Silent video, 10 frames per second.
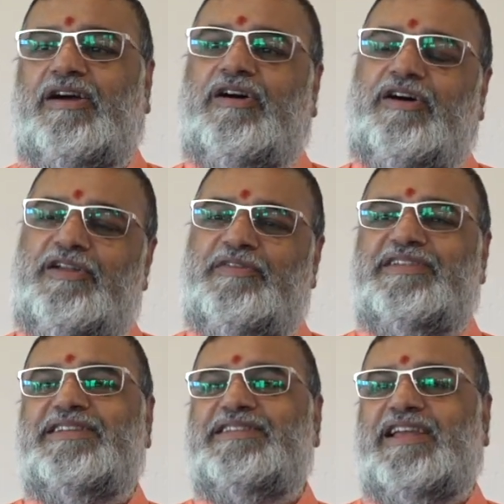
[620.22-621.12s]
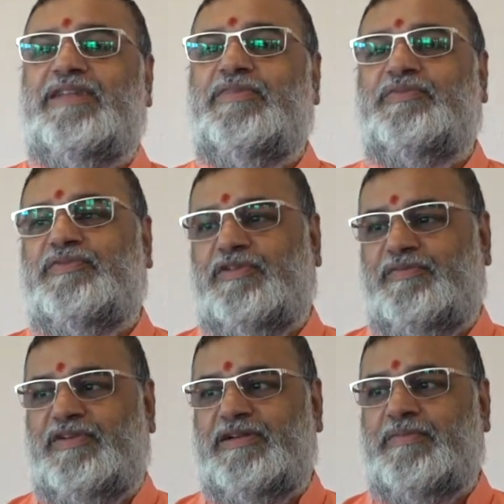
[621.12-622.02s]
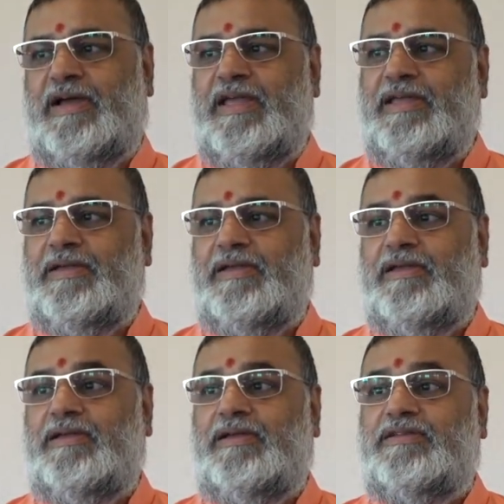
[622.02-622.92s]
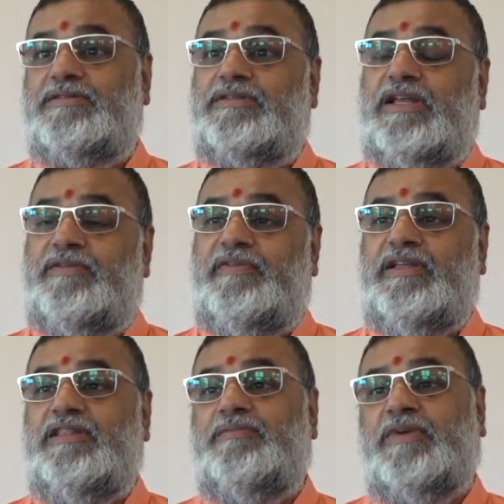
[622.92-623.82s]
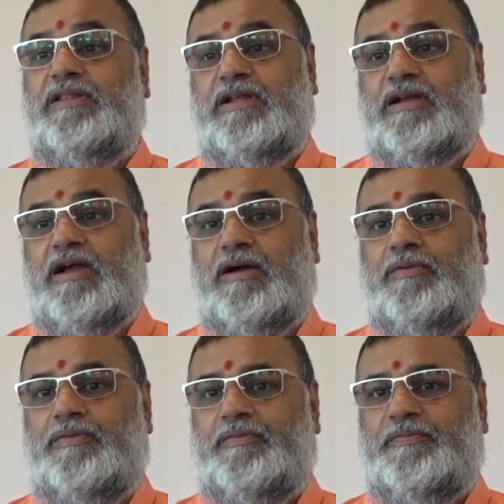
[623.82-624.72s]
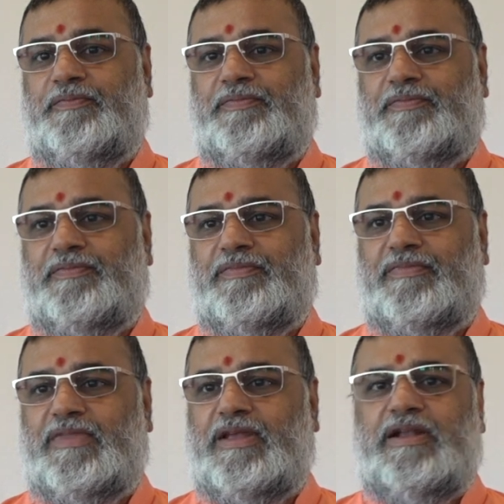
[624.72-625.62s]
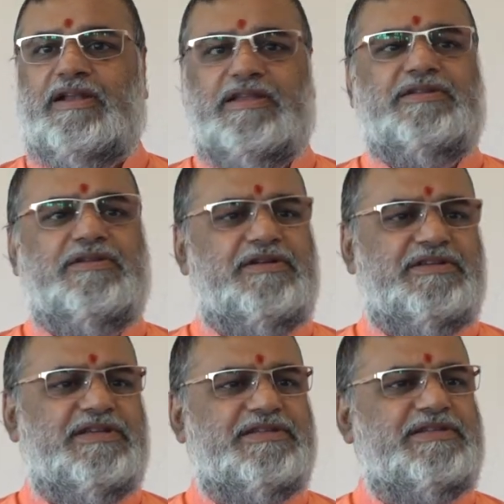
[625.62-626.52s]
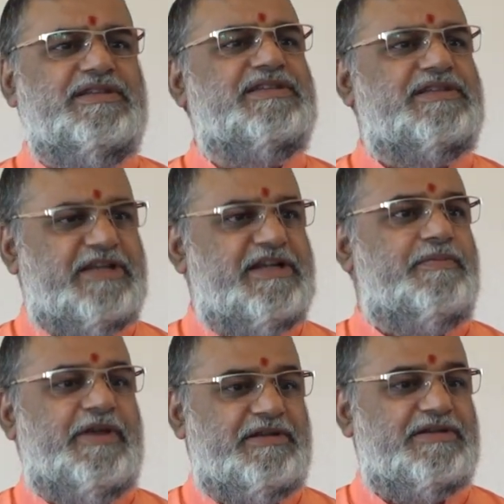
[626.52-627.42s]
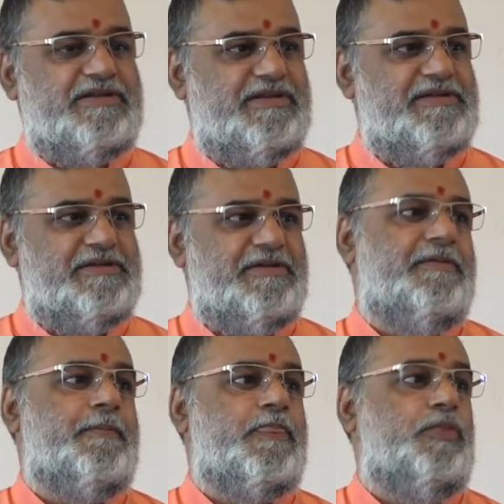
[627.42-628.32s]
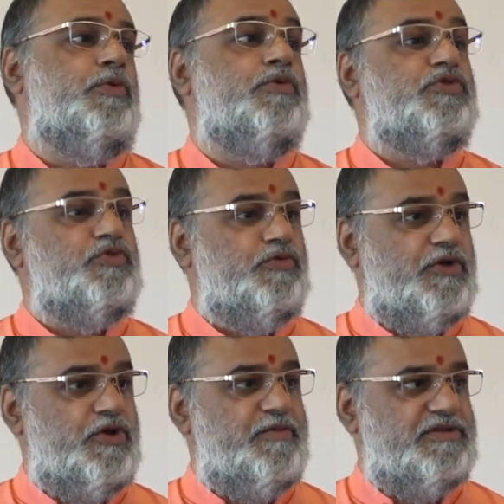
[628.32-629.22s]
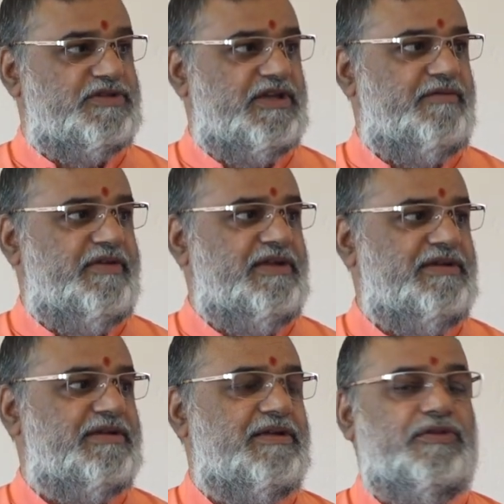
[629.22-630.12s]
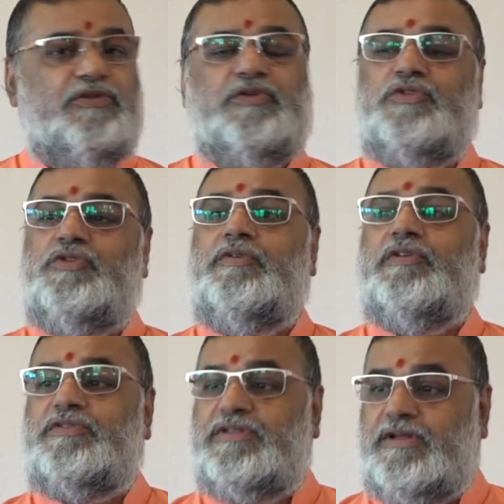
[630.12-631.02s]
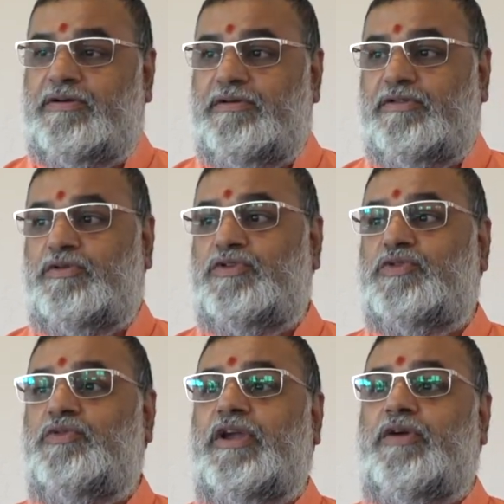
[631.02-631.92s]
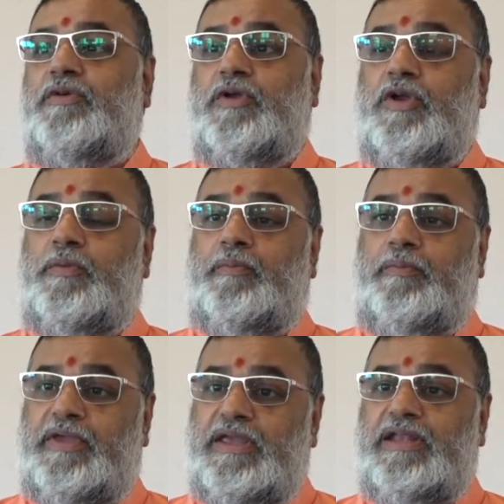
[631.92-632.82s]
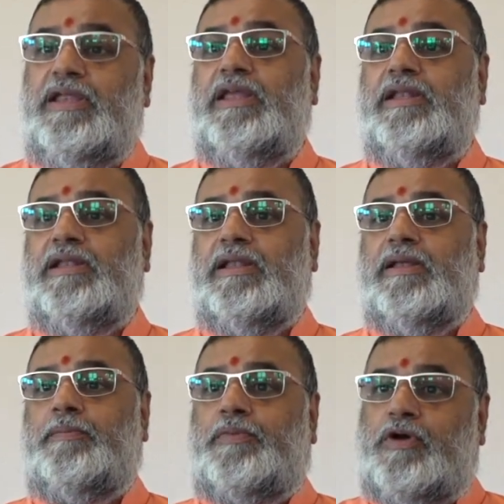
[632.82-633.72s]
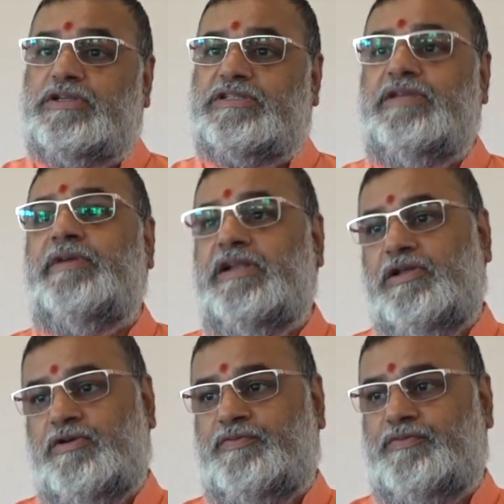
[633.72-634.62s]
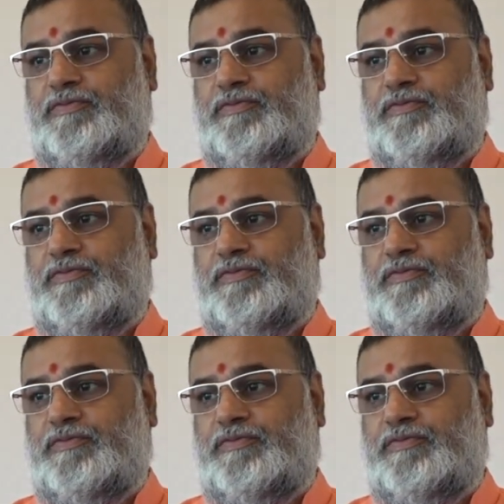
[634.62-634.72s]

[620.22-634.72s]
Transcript: all wishes can be fulfilled by serving the mother cow. And it is not just a statement. Those who have been serving, those who have served, those who have been in proximity of